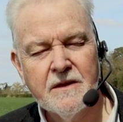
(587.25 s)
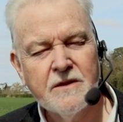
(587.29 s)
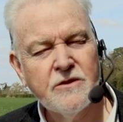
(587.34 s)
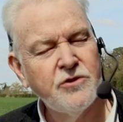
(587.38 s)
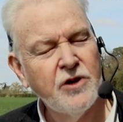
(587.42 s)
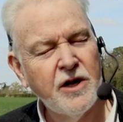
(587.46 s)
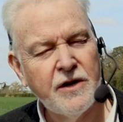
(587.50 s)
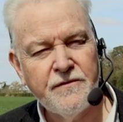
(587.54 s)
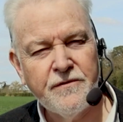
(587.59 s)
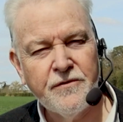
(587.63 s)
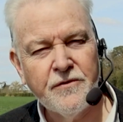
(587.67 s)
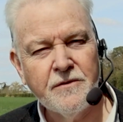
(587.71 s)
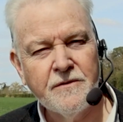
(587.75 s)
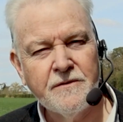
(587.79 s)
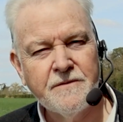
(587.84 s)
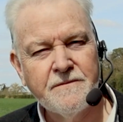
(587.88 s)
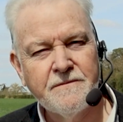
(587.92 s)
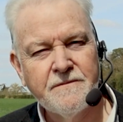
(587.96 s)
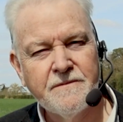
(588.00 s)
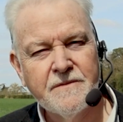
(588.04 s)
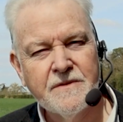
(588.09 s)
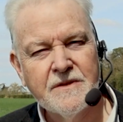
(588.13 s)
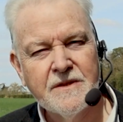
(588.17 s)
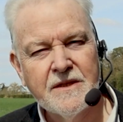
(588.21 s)
Dreadful.
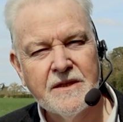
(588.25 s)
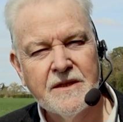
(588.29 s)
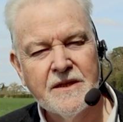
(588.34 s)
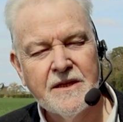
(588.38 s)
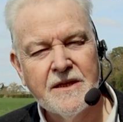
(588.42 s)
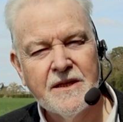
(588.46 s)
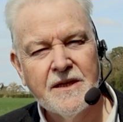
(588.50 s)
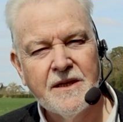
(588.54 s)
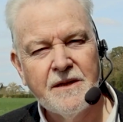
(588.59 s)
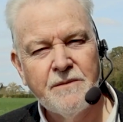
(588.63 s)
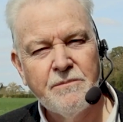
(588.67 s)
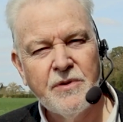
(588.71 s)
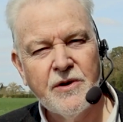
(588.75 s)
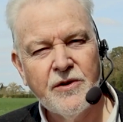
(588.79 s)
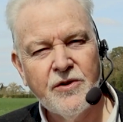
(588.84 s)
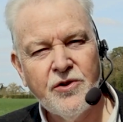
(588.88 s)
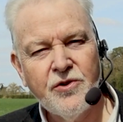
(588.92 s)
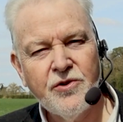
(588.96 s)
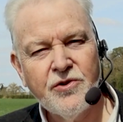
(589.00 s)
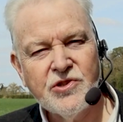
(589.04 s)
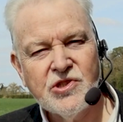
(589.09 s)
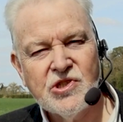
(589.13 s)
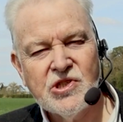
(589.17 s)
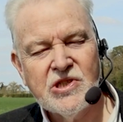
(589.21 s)
But of
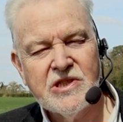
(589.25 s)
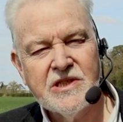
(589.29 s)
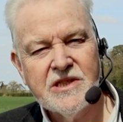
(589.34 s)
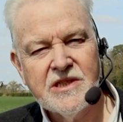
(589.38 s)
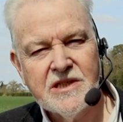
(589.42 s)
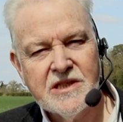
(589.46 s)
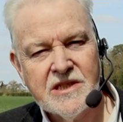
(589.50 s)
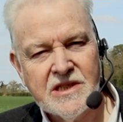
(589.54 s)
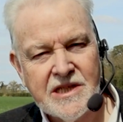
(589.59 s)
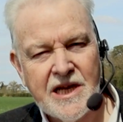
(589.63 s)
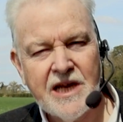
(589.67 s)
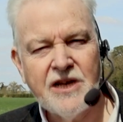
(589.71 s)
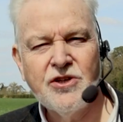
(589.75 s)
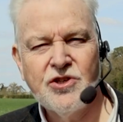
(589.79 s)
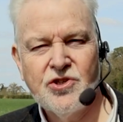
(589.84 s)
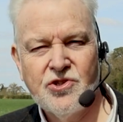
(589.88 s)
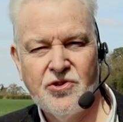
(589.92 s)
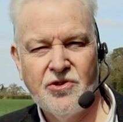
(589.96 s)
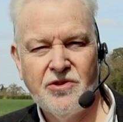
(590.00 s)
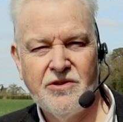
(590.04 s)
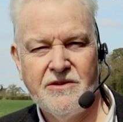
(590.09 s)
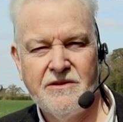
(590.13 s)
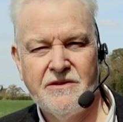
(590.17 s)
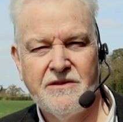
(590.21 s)
course,
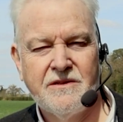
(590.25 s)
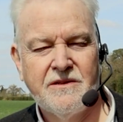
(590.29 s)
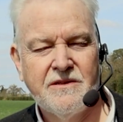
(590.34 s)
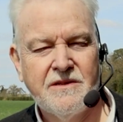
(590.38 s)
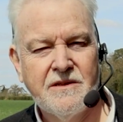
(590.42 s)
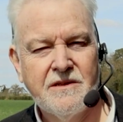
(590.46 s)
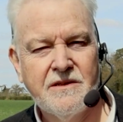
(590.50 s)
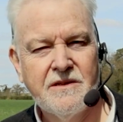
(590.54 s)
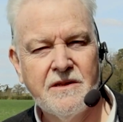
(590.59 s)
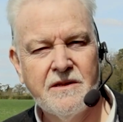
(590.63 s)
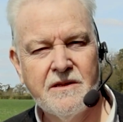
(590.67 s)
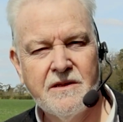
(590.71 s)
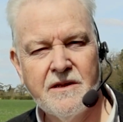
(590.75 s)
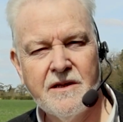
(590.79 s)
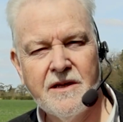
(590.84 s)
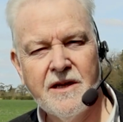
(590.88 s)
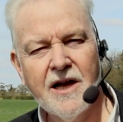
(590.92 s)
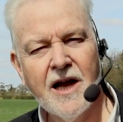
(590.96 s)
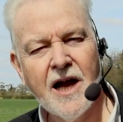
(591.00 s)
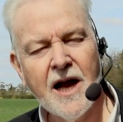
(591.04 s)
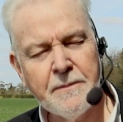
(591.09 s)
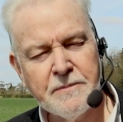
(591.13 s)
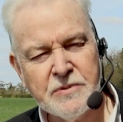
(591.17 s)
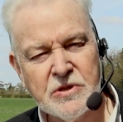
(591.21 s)
central,
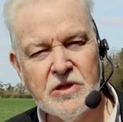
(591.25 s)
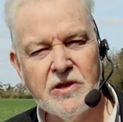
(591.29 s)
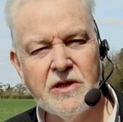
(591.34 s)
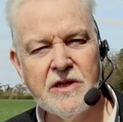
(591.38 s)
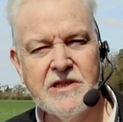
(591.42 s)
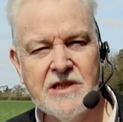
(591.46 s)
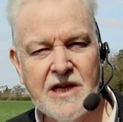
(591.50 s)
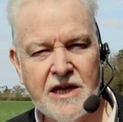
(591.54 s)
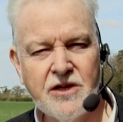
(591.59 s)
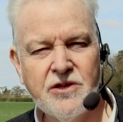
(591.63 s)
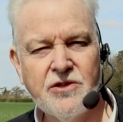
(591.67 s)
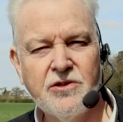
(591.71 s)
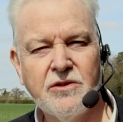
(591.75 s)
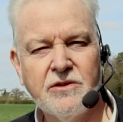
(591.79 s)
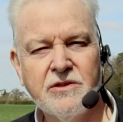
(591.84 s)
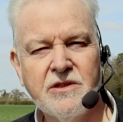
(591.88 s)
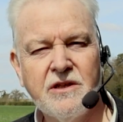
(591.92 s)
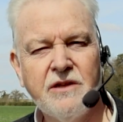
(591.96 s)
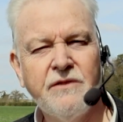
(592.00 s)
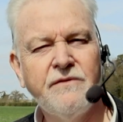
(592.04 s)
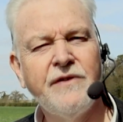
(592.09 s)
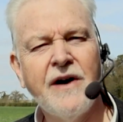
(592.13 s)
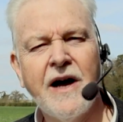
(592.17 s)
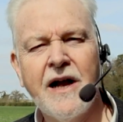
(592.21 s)
absolutely central
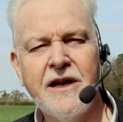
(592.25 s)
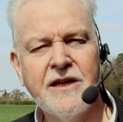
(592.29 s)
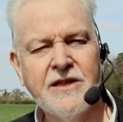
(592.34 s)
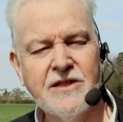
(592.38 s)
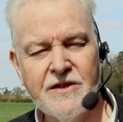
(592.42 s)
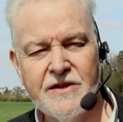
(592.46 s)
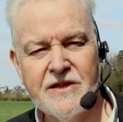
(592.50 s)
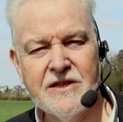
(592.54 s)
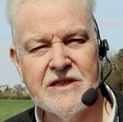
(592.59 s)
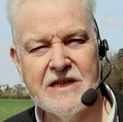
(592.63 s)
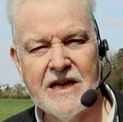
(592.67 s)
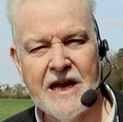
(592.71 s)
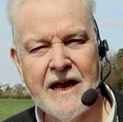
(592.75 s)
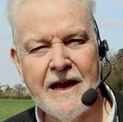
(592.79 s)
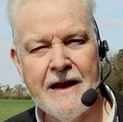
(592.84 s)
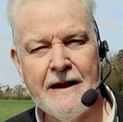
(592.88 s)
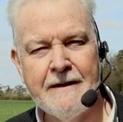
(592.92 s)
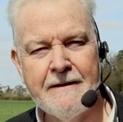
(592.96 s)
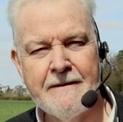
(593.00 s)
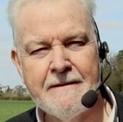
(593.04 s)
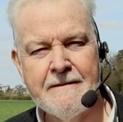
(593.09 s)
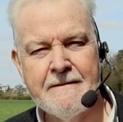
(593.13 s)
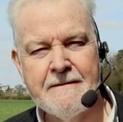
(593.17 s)
to the violence of this day,